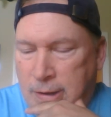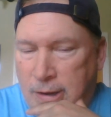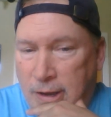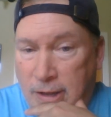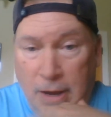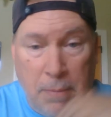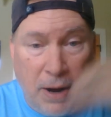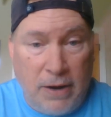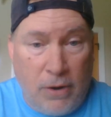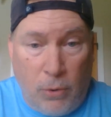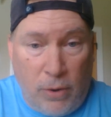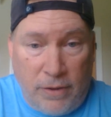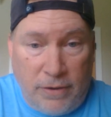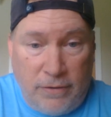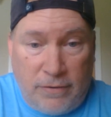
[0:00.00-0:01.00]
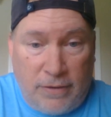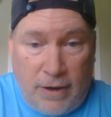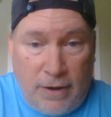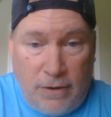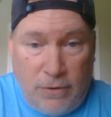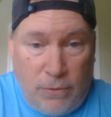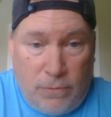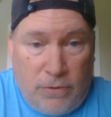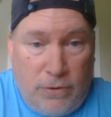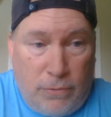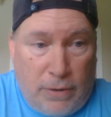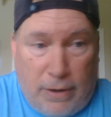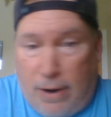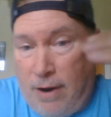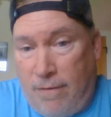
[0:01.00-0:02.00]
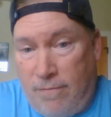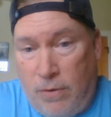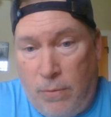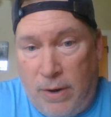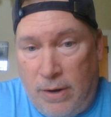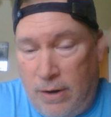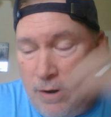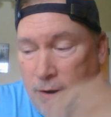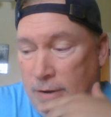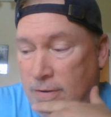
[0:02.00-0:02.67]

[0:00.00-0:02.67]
And they might know all these things, and you're like, I have no idea.